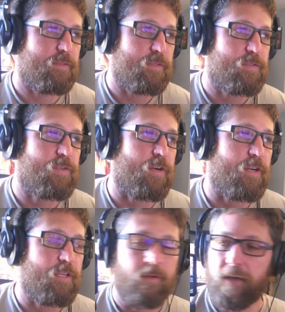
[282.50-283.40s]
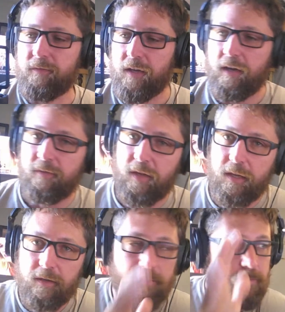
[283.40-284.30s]
Sorry you have to have
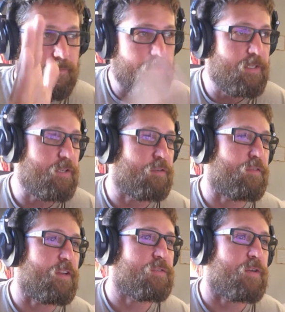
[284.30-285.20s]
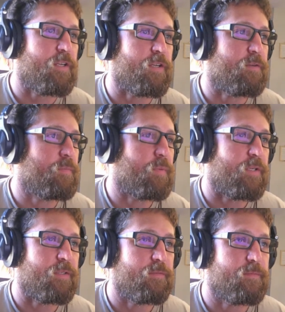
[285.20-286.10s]
that in your face right now,
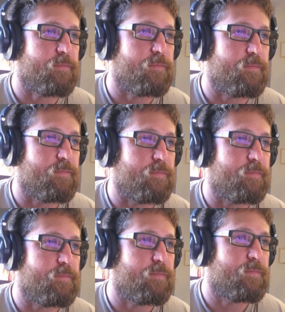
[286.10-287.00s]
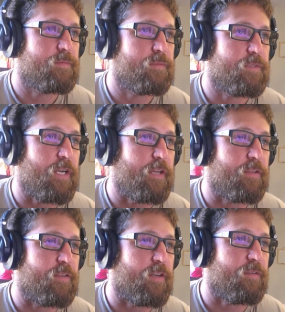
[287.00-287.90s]
but I highly
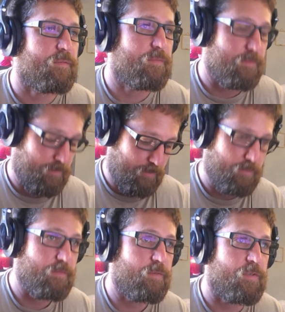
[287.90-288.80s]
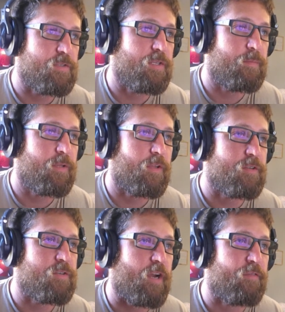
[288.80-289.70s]
doubt there's going to be a lot of
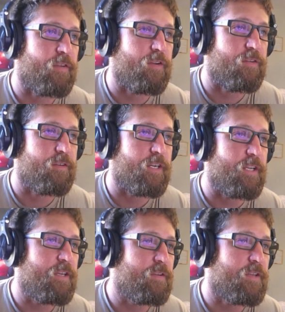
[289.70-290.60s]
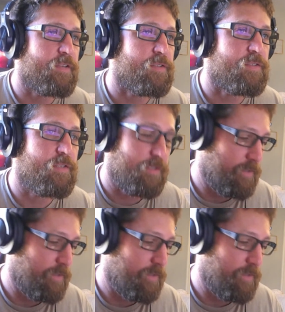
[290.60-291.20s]
traffic on right now because